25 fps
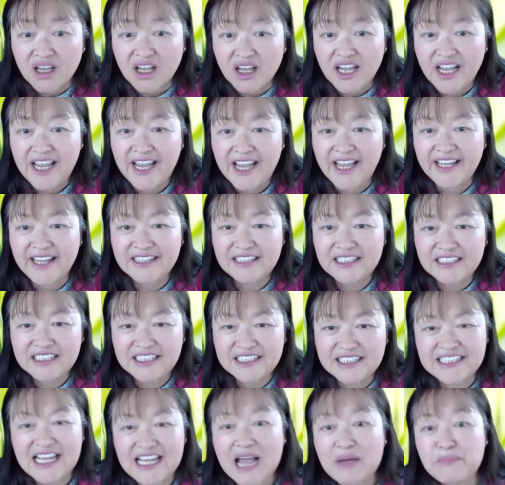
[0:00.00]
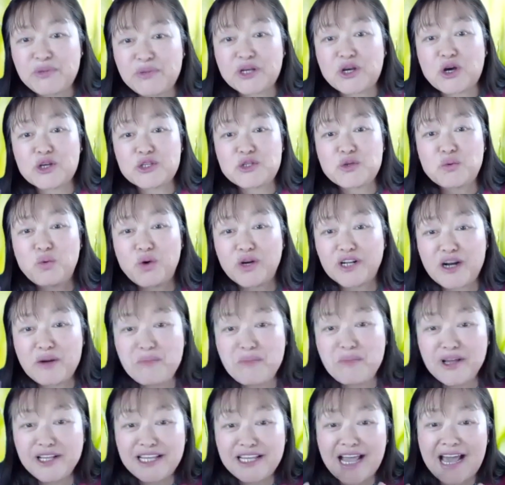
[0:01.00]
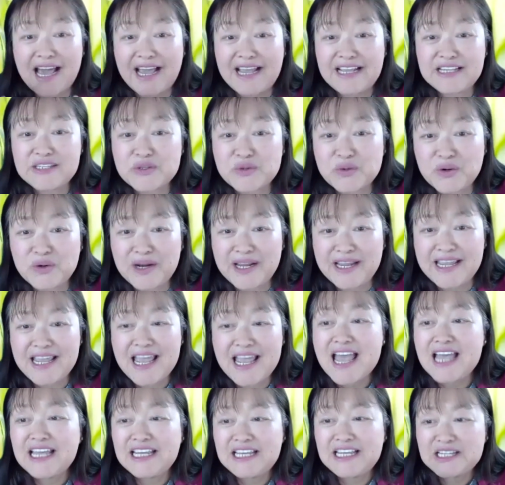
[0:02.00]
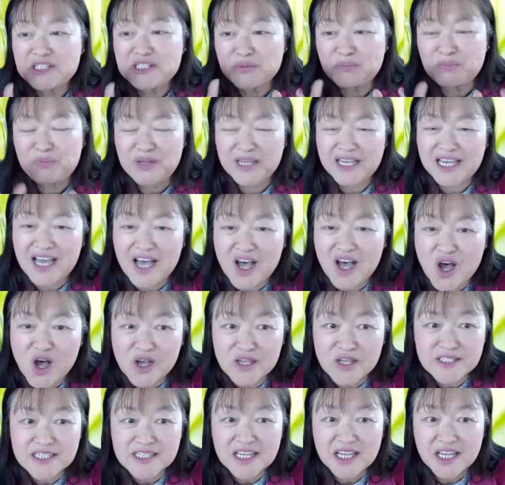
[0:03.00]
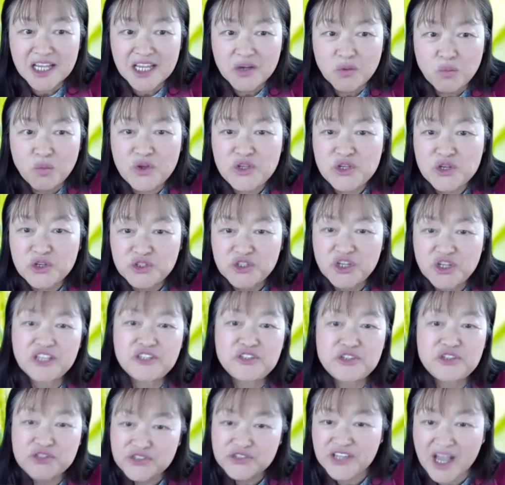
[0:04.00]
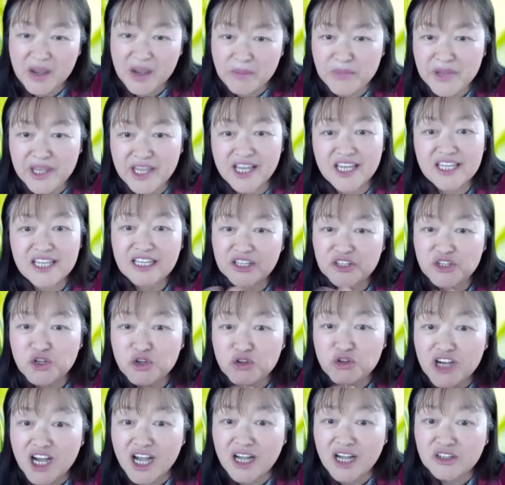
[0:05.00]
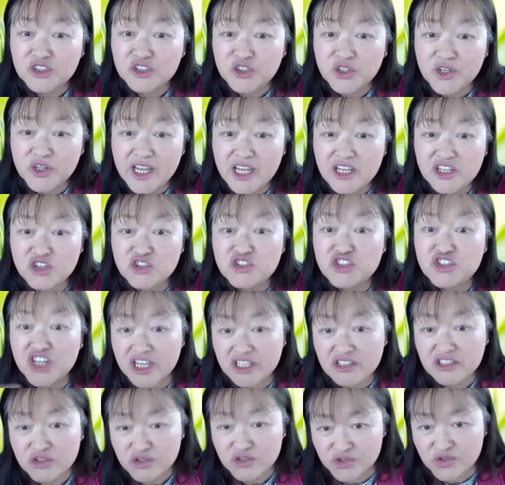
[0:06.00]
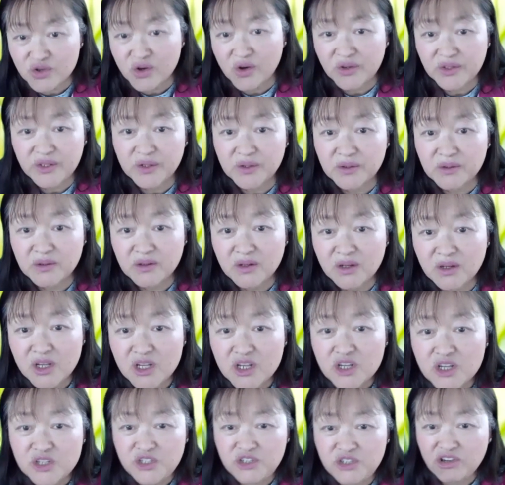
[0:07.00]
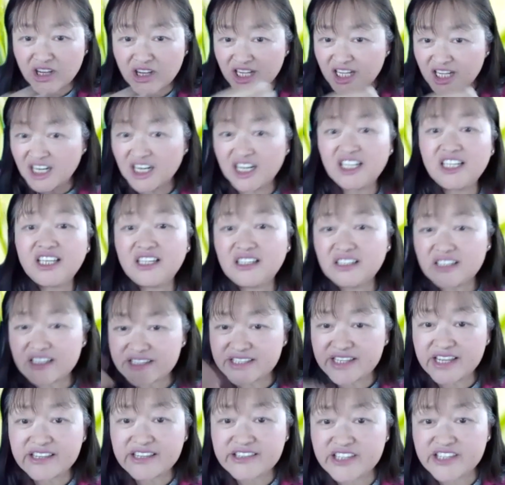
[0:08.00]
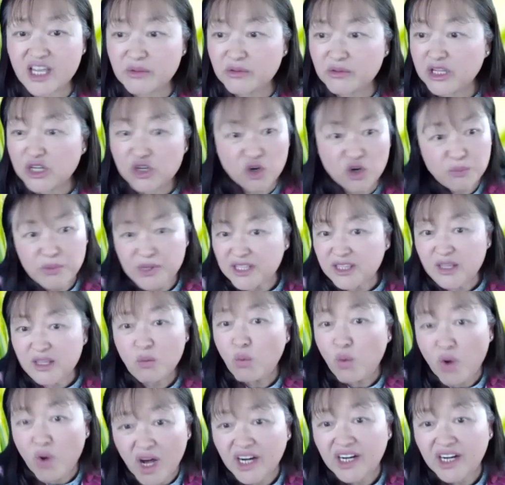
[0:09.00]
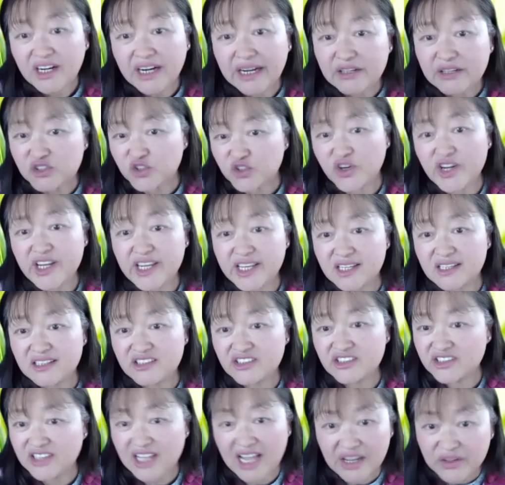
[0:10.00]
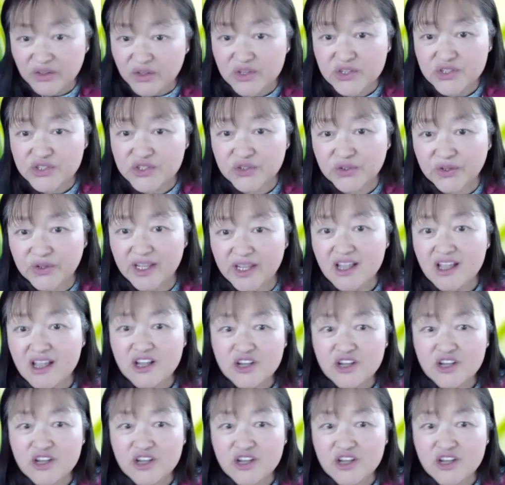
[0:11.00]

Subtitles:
And it's not because of watermelon ice cream. It's because when you change your stomach in a new country, you change your soil. You're cleaning the system. It could be in the water I drink, just not used to it.